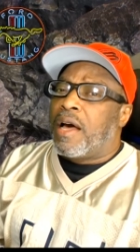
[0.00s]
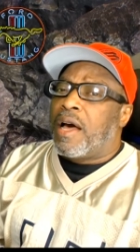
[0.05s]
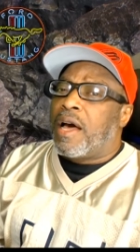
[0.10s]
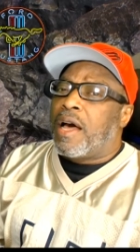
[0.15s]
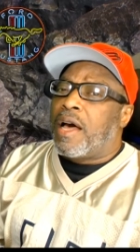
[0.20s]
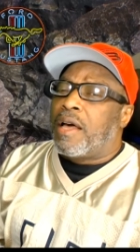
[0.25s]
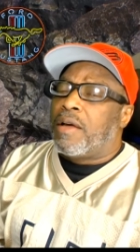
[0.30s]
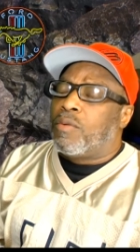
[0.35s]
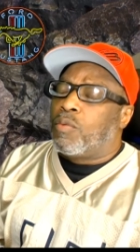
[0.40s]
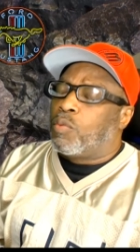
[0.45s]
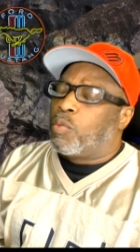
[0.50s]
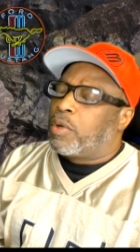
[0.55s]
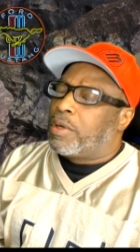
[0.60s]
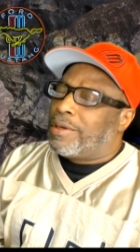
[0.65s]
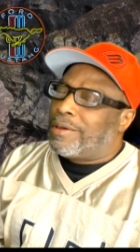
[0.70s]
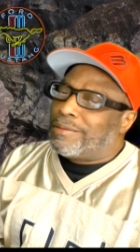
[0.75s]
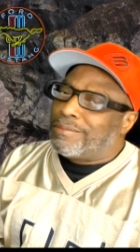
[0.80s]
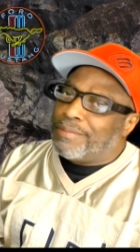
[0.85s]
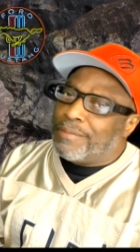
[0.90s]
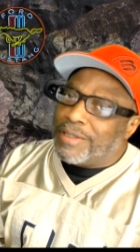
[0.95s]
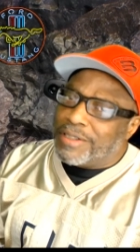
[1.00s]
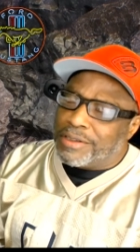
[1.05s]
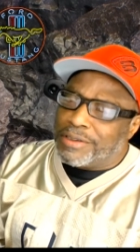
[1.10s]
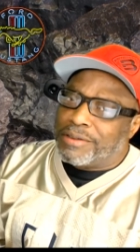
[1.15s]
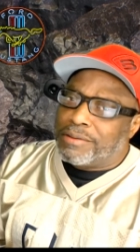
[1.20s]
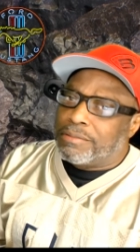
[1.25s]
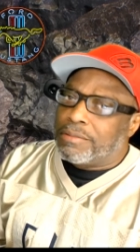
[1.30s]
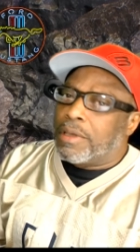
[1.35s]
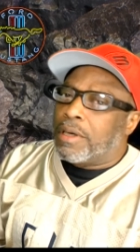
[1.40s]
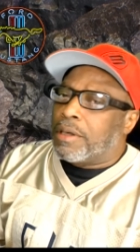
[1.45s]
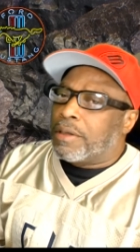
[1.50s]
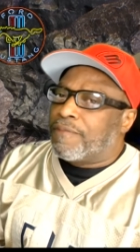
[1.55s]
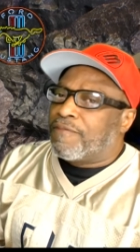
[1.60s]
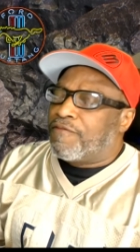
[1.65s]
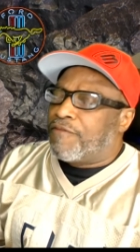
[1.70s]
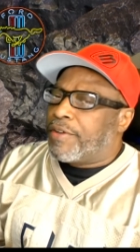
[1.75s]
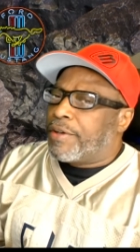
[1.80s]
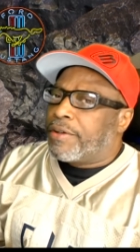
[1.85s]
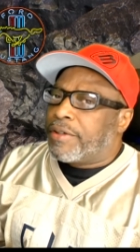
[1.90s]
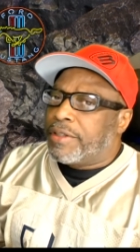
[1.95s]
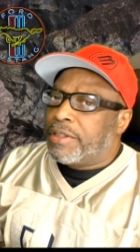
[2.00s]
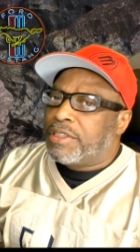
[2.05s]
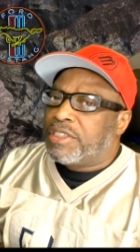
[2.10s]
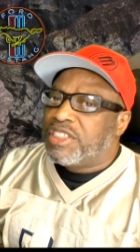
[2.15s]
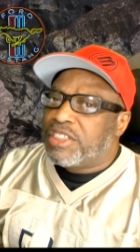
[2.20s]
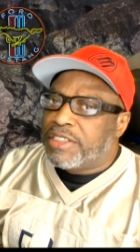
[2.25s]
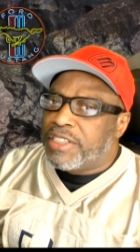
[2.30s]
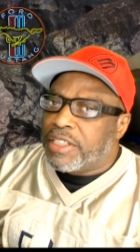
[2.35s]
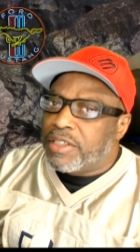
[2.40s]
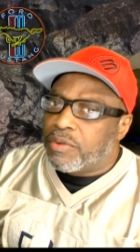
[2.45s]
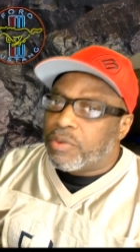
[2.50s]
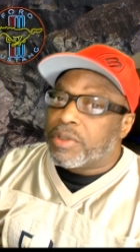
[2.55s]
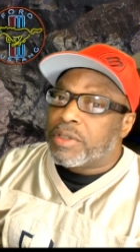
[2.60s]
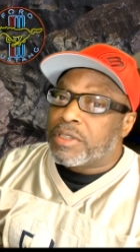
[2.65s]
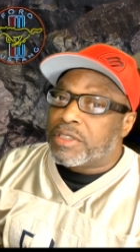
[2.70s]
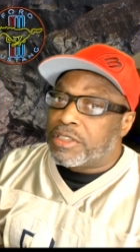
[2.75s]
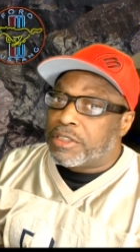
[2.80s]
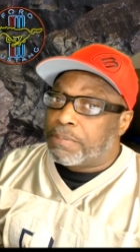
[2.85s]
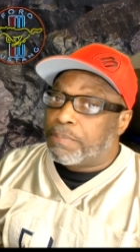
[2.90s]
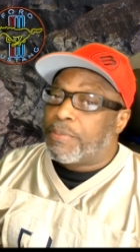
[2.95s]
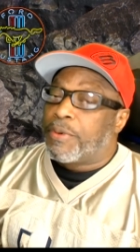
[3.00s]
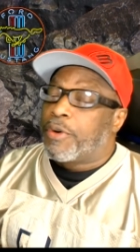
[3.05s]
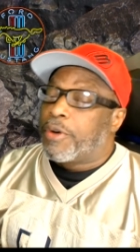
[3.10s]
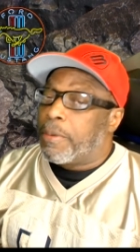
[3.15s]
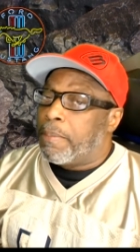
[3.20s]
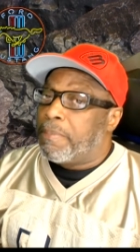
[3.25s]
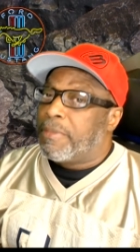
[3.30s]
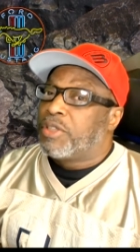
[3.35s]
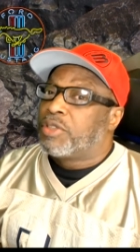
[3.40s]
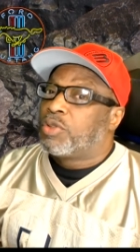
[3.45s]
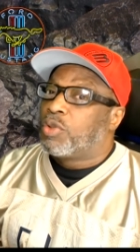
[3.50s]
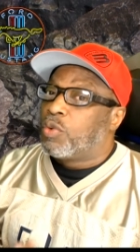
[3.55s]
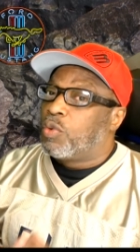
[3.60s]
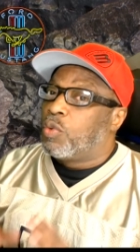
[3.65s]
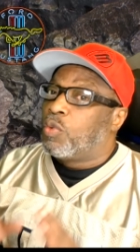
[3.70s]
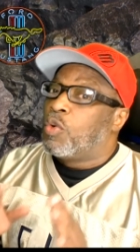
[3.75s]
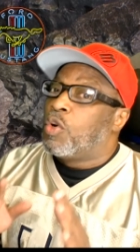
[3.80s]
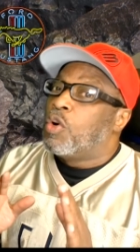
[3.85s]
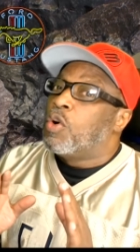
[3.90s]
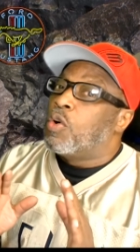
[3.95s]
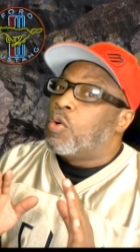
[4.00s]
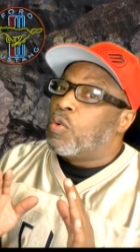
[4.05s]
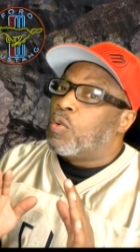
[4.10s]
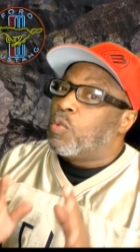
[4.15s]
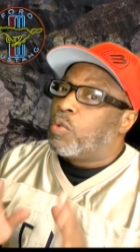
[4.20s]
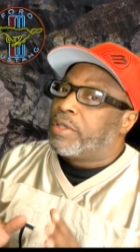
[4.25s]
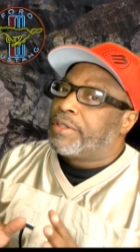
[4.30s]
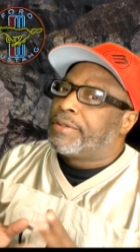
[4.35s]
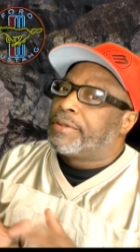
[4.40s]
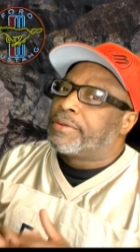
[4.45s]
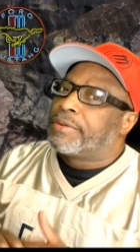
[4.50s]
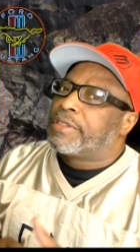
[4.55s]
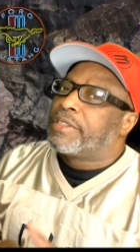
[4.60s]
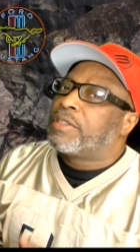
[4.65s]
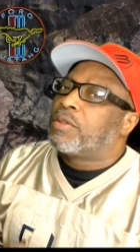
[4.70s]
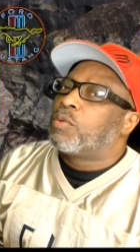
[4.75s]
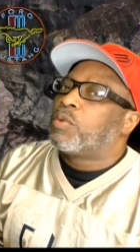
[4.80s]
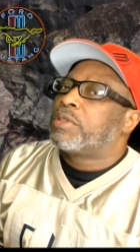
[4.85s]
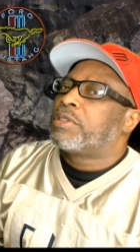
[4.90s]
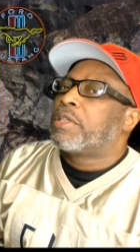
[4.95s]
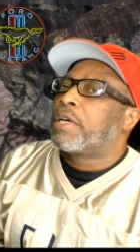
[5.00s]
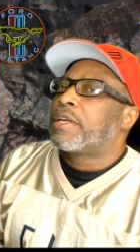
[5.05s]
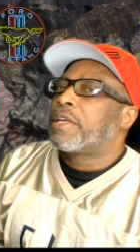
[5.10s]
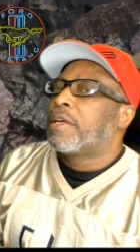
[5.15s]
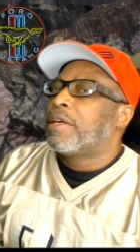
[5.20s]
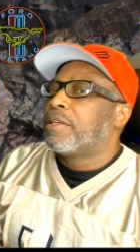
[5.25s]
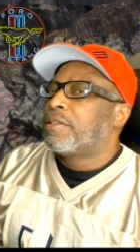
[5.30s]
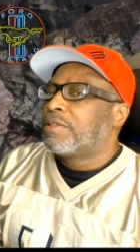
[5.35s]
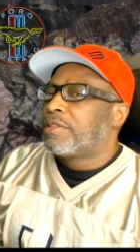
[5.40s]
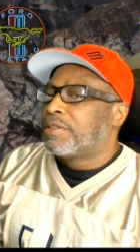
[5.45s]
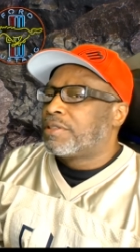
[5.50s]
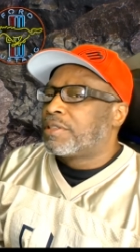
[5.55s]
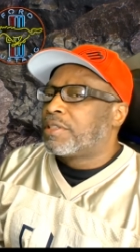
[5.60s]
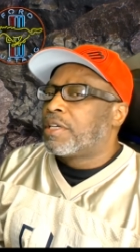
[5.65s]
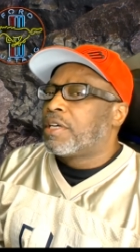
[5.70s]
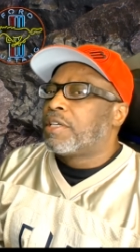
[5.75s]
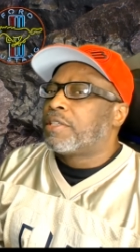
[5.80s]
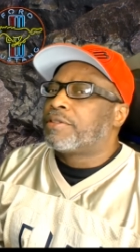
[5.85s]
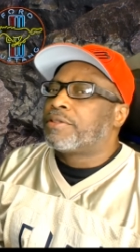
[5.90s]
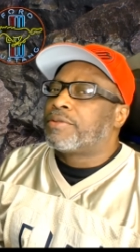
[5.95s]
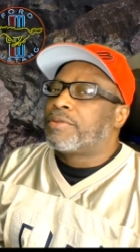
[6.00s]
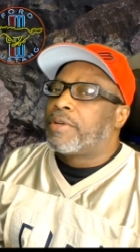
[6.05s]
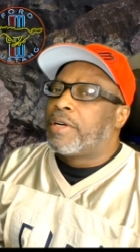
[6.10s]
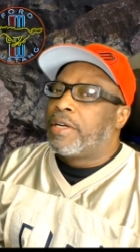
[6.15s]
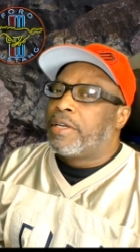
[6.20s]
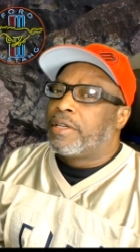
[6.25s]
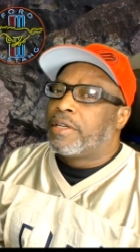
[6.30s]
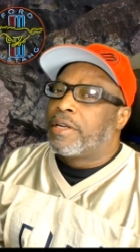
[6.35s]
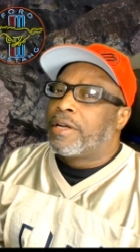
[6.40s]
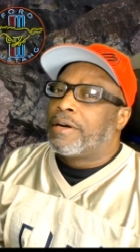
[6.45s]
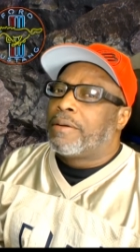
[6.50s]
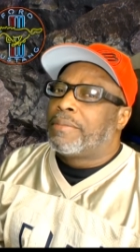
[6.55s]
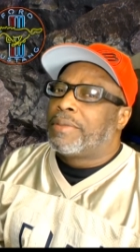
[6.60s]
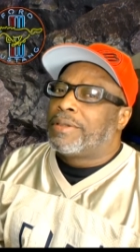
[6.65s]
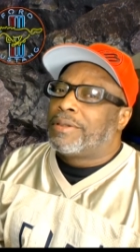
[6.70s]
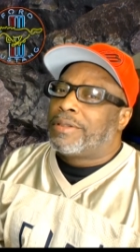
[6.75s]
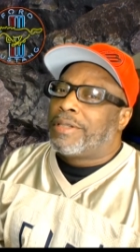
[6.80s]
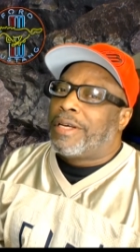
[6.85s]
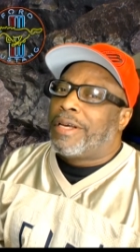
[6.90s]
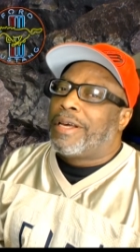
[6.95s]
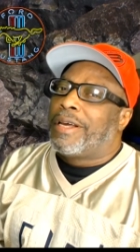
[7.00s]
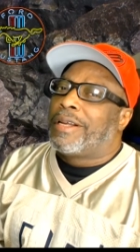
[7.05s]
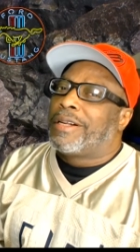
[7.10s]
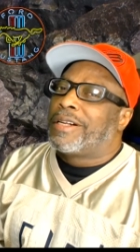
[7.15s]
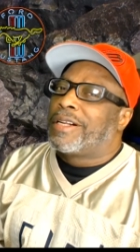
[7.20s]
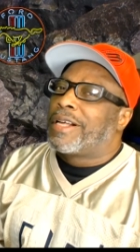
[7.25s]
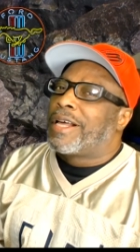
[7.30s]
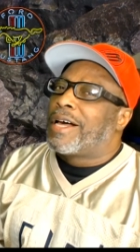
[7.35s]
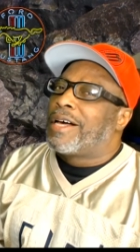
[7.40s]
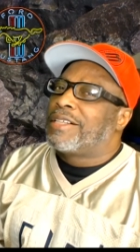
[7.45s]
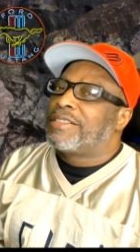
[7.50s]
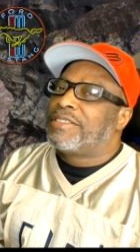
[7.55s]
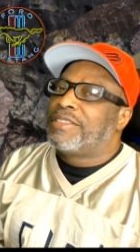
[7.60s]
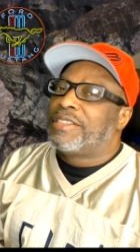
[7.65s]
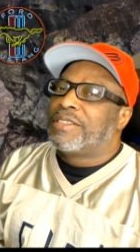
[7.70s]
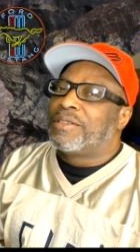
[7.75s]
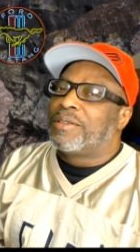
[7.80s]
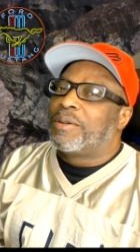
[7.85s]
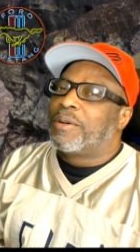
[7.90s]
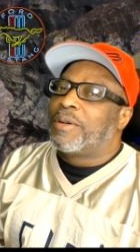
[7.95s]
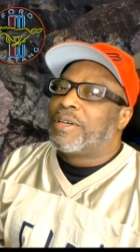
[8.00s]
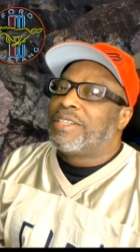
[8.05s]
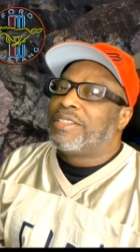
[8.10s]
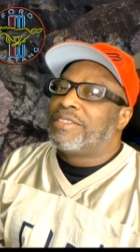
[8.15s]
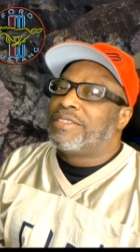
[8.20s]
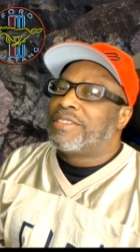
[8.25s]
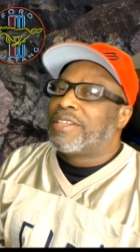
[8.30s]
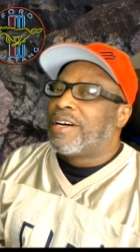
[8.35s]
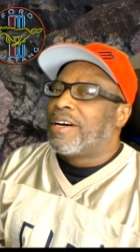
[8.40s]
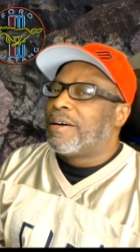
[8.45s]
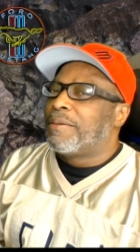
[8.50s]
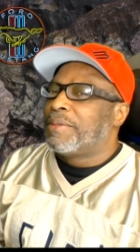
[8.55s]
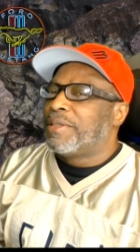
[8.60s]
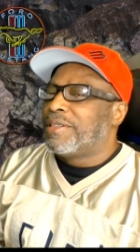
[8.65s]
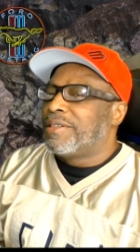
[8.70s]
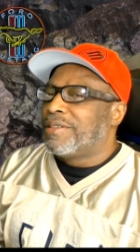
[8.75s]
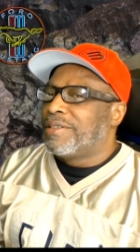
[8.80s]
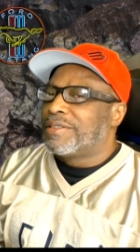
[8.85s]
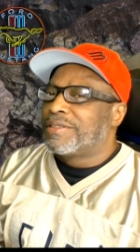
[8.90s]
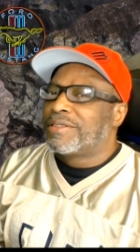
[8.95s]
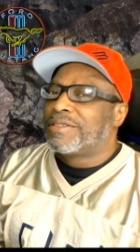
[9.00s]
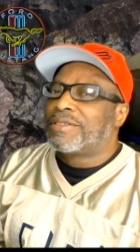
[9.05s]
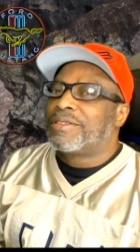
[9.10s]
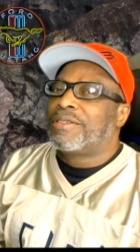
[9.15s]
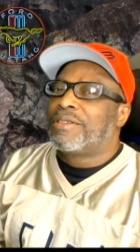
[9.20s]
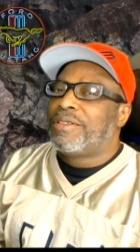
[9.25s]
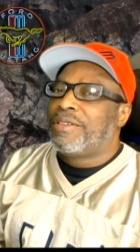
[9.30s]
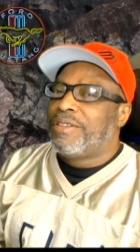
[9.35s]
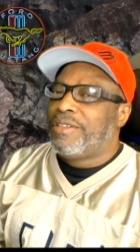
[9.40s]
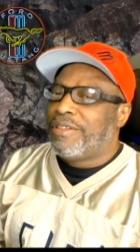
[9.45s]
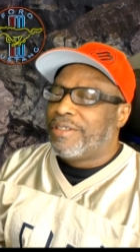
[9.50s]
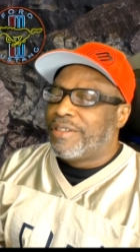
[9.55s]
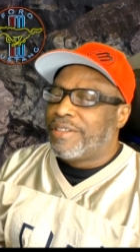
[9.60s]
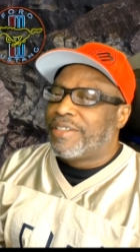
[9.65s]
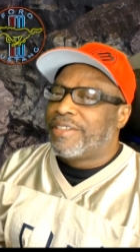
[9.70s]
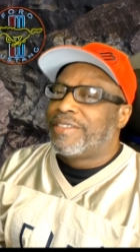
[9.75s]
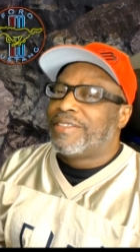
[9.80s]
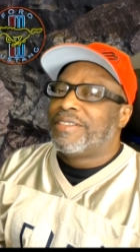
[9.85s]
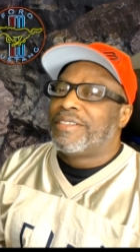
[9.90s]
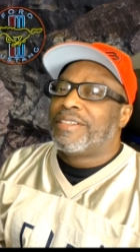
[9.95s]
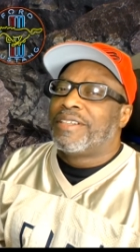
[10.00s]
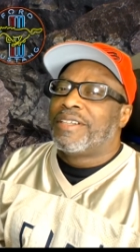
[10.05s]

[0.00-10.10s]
it's a very secret experimental window tint, which I can't discuss right now. But hey, guys did a great job, and it looks good.